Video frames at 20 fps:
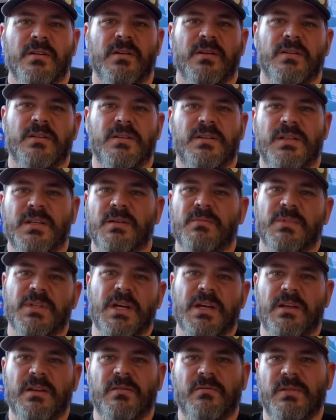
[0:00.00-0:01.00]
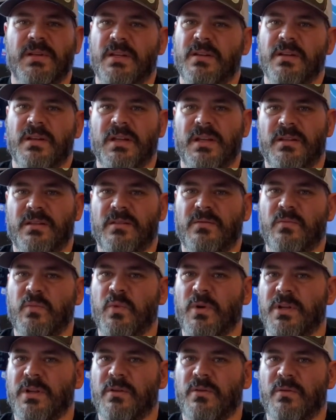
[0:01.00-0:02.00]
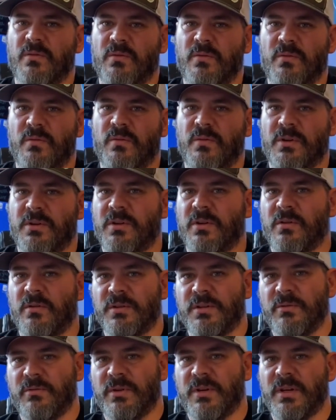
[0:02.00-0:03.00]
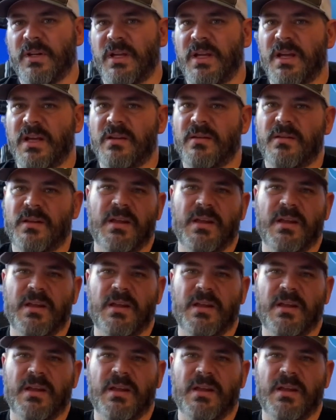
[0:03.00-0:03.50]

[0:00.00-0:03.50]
it seems like you didn't get what you were told you were going to get.